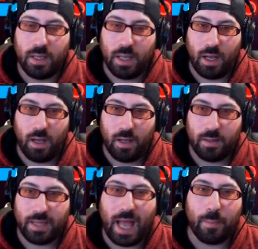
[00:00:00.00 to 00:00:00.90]
uh,
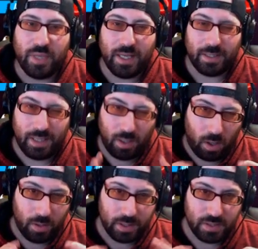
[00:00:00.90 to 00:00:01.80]
that being the
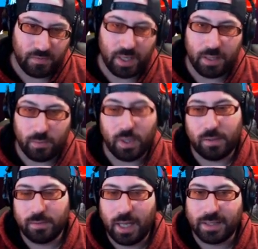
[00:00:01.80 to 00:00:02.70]
hardest fight,
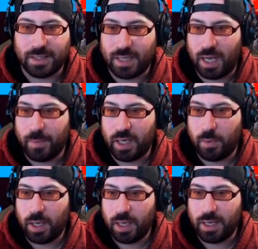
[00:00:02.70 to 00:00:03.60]
well, at the time
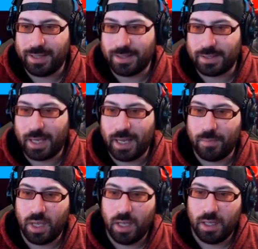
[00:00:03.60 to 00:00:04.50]
anyway, in this
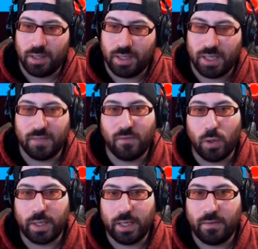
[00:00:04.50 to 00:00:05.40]
game, the
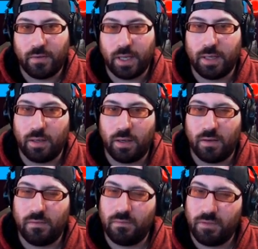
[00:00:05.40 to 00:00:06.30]
Loki fight, a
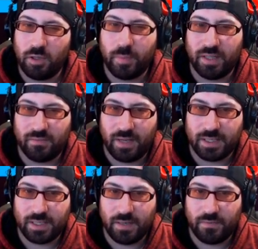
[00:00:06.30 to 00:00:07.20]
little bit
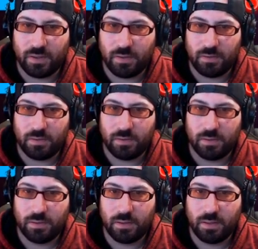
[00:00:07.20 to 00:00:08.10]
less difficult
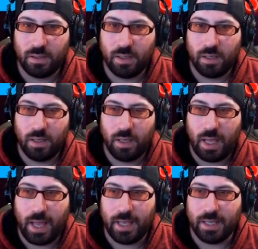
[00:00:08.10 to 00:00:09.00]

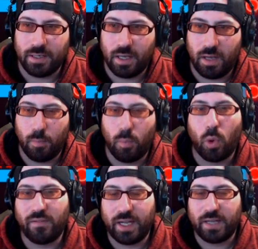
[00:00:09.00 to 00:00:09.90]
and uh,
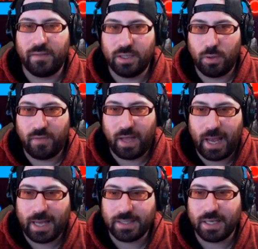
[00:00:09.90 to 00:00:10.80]
more likely to have had
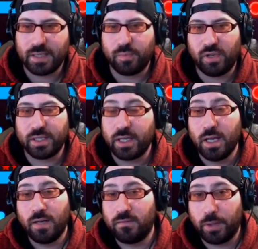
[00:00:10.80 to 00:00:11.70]
access. Plus,
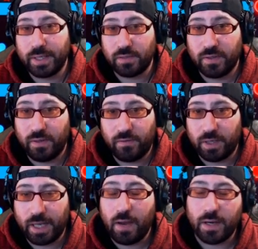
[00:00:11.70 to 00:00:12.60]
Loki's a really
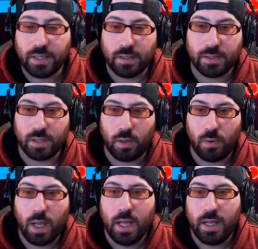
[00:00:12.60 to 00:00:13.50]
fun character.
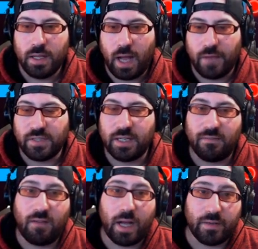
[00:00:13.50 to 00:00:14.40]
So I've seen a
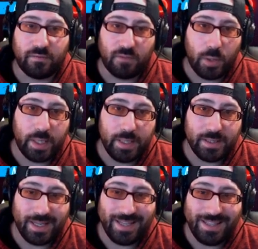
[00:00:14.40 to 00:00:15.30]
lot of
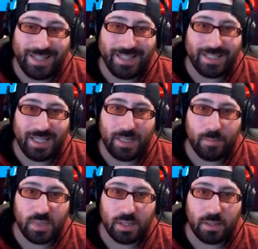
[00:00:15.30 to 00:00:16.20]
Lokis in these
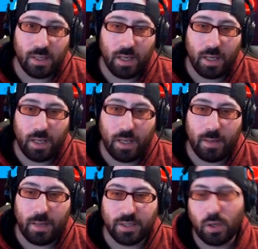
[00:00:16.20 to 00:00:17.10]
teams. Uh,
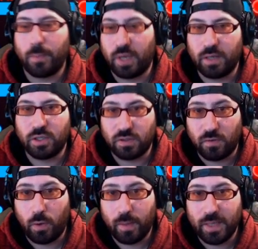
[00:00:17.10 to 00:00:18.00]
so I'm going to just
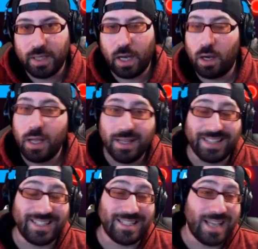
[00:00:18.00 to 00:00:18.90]
throw him in there. That
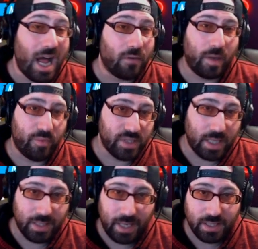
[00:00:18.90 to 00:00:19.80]
does not
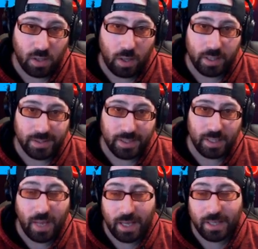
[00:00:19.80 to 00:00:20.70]
represent the Asgardian
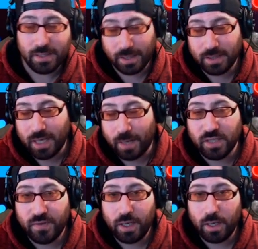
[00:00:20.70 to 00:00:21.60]
team, as at the time of this
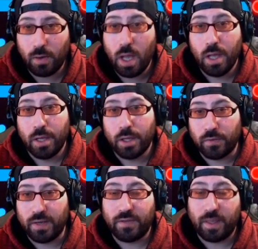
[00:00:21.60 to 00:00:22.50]
video,
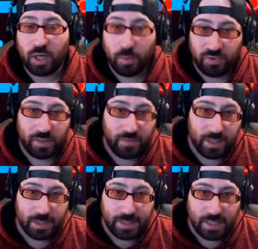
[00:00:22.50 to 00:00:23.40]
three of them are completely
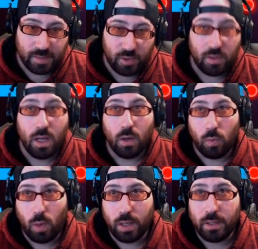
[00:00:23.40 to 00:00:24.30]
inaccessible.
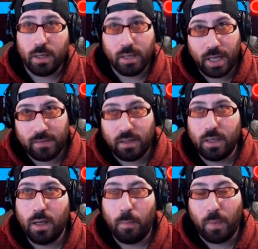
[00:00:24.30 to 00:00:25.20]
One, Hela,
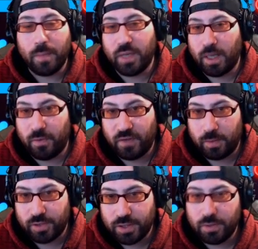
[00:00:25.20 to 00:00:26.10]
might become
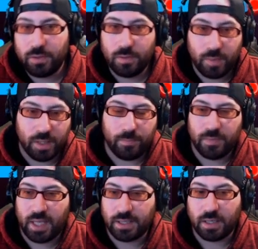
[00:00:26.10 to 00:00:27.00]
available soon, but
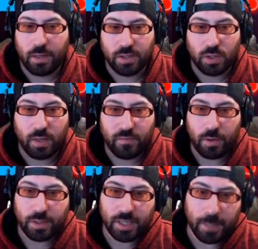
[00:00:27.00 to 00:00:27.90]
that's another story for
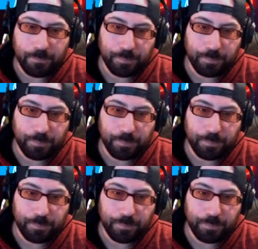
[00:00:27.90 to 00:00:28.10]
another time.